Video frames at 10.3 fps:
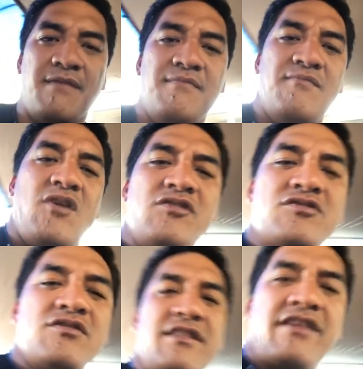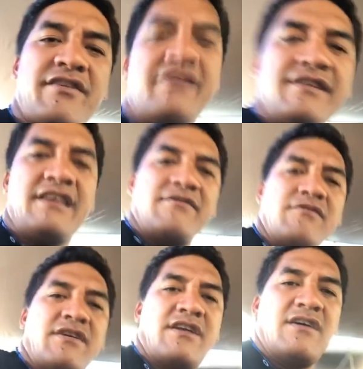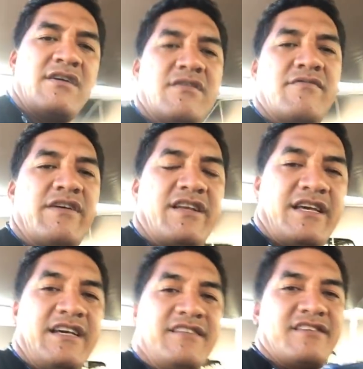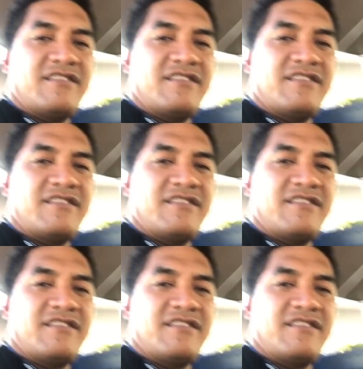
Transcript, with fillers: um, also another thing that we want to recognize,